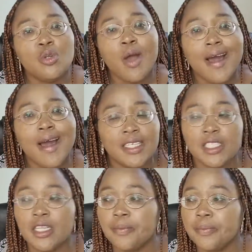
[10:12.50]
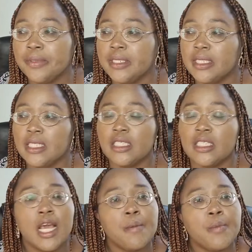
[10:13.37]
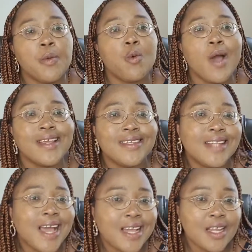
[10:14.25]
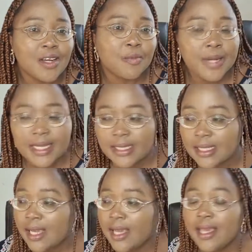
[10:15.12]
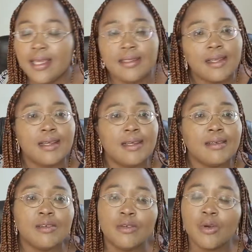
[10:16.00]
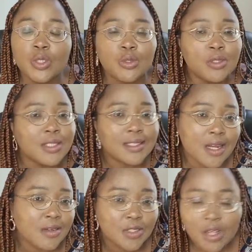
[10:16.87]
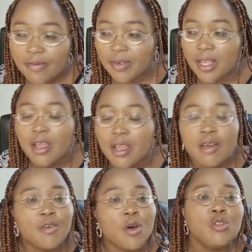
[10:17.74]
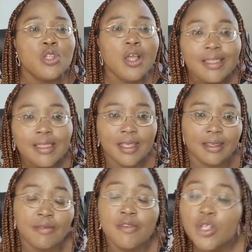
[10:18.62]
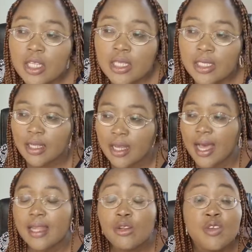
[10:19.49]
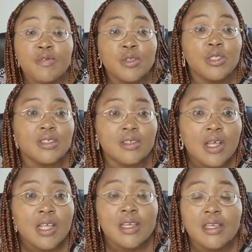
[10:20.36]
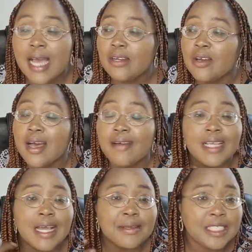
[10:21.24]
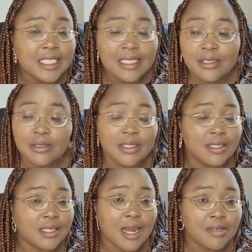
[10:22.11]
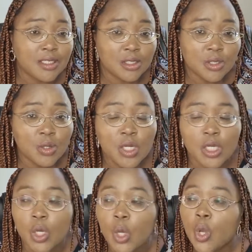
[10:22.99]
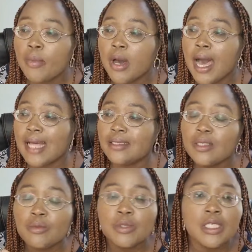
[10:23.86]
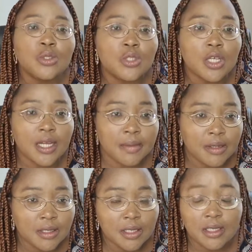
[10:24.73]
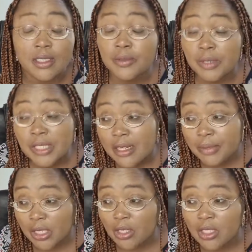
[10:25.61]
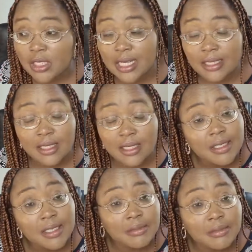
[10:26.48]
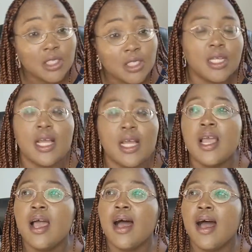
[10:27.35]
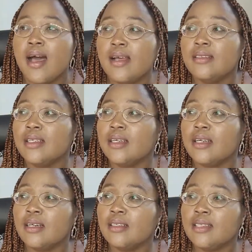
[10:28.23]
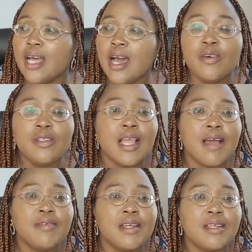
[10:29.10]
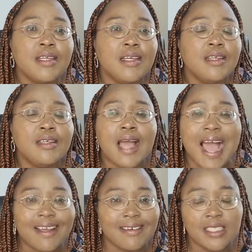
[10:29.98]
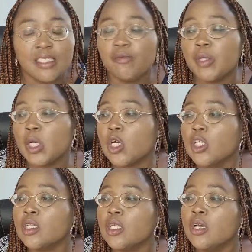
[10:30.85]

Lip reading: how Nigerian prison is, and people are in that kind of place, and going through this kind of suffering for nothing. for nothing. I don't even know. I don't have the adjectives to describe what is going on. But I think we need to talk about this, and especially because he has given them this order. And now they are very aggressive because